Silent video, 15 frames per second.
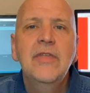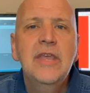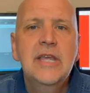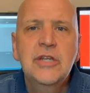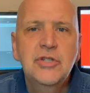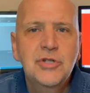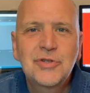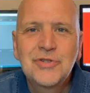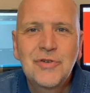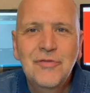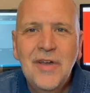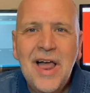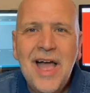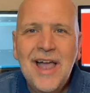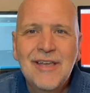the issues of
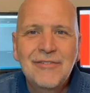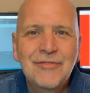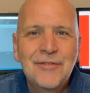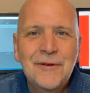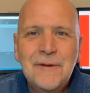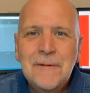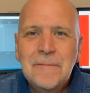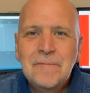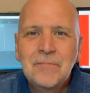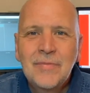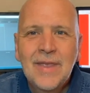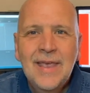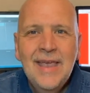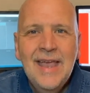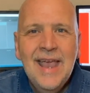life.
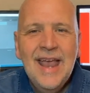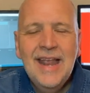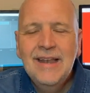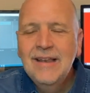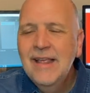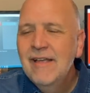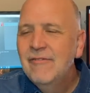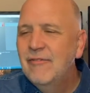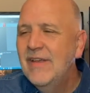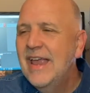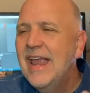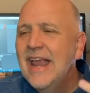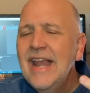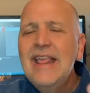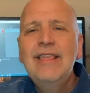And if
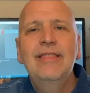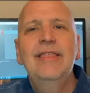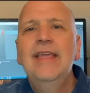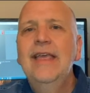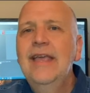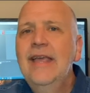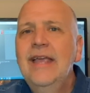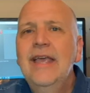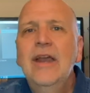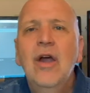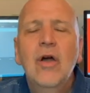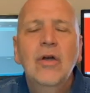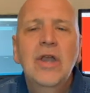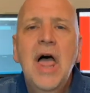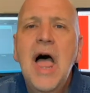anything in
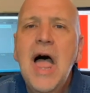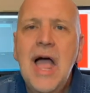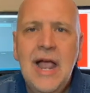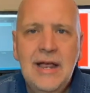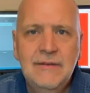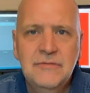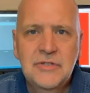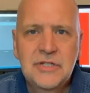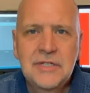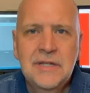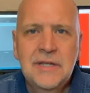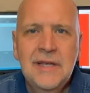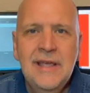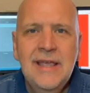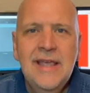our lives,
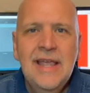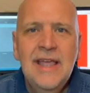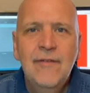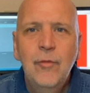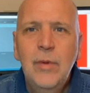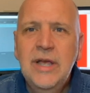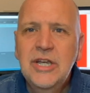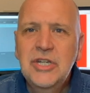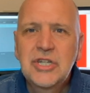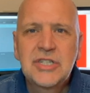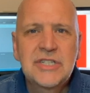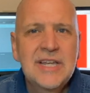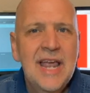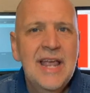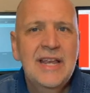if we could just
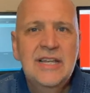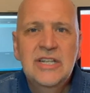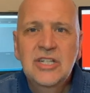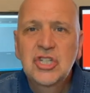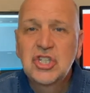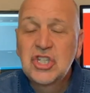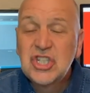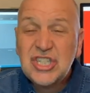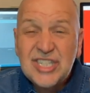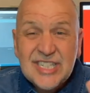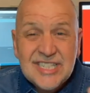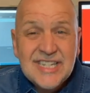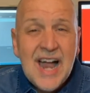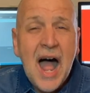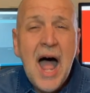say, just
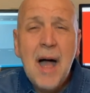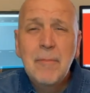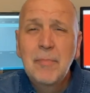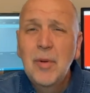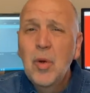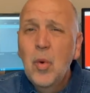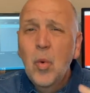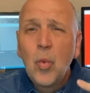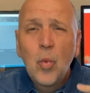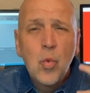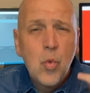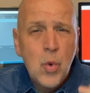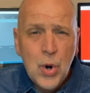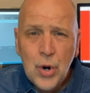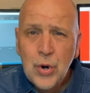stop
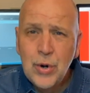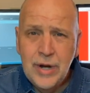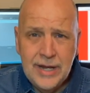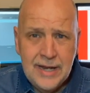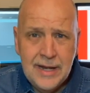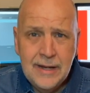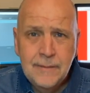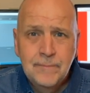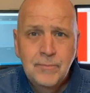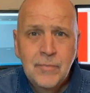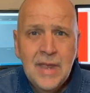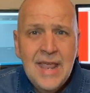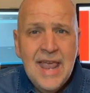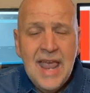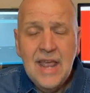worrying.
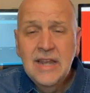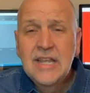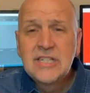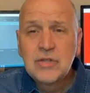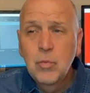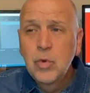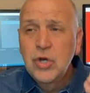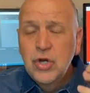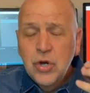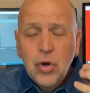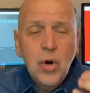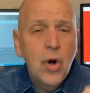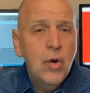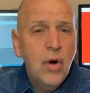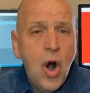And listen, when your
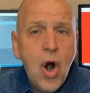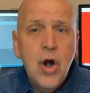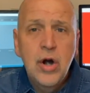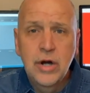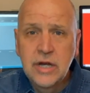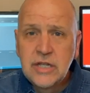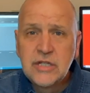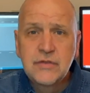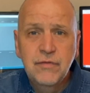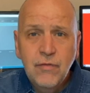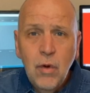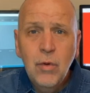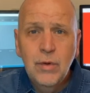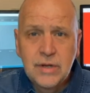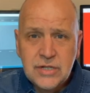heart is
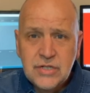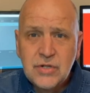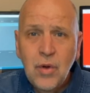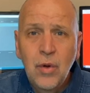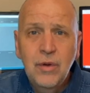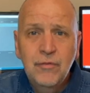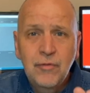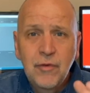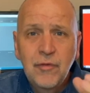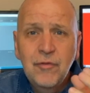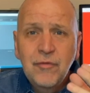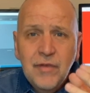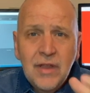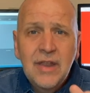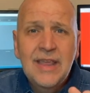focused on
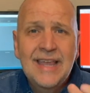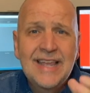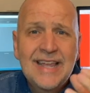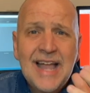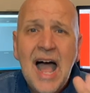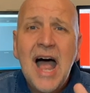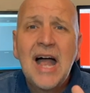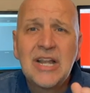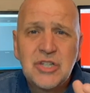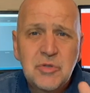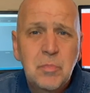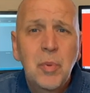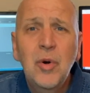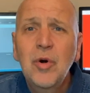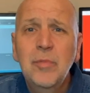fulfilling God's
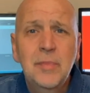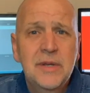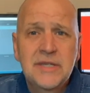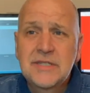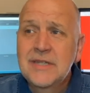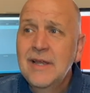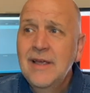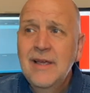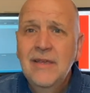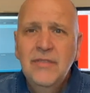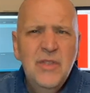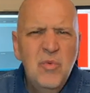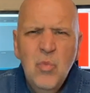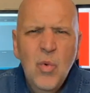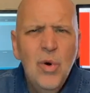purpose,
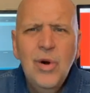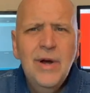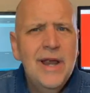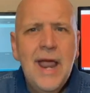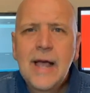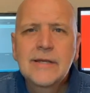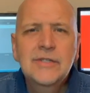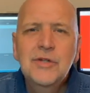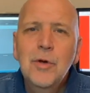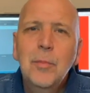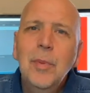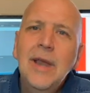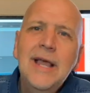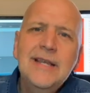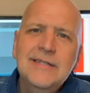then worry has no
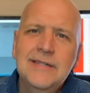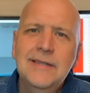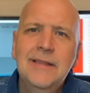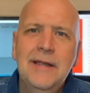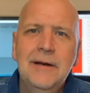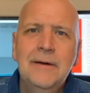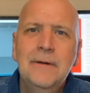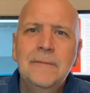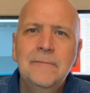place in there.